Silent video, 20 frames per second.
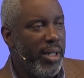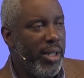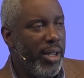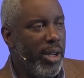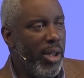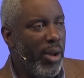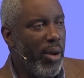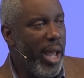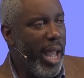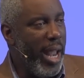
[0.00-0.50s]

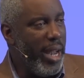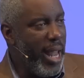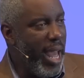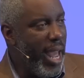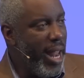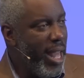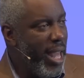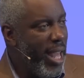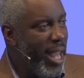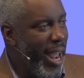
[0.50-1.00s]
You know, and
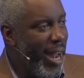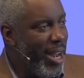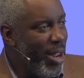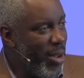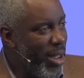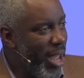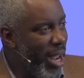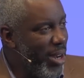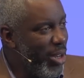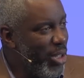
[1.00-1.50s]
that and
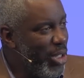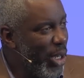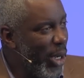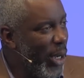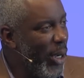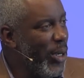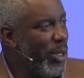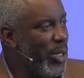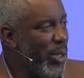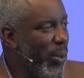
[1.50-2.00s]
the, and the
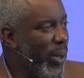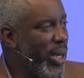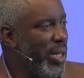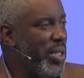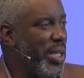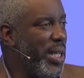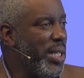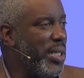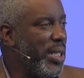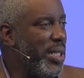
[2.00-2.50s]
turn to where
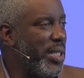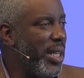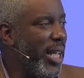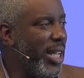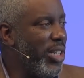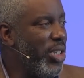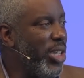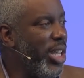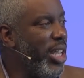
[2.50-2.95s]
Jesus says